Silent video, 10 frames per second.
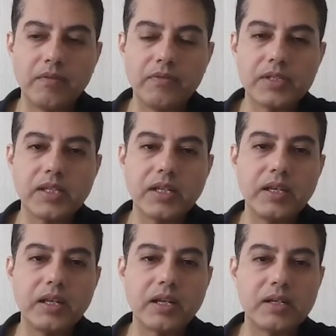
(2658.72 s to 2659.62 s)

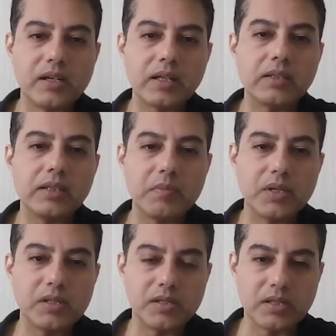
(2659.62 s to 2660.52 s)
physically conduct that
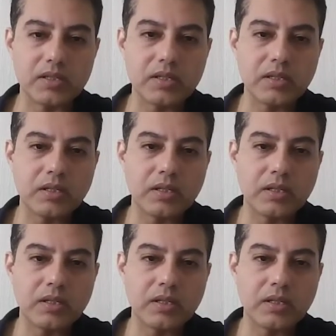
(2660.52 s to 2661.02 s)
business